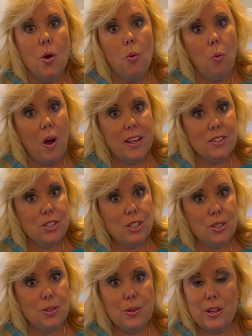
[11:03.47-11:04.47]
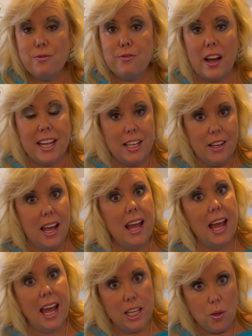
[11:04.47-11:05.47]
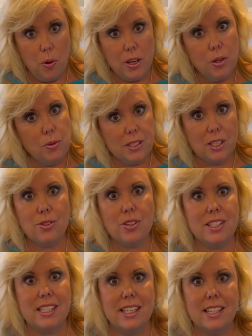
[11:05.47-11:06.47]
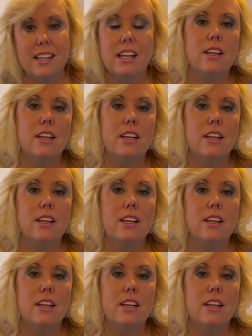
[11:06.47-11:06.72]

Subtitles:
want to invite anyone who's interested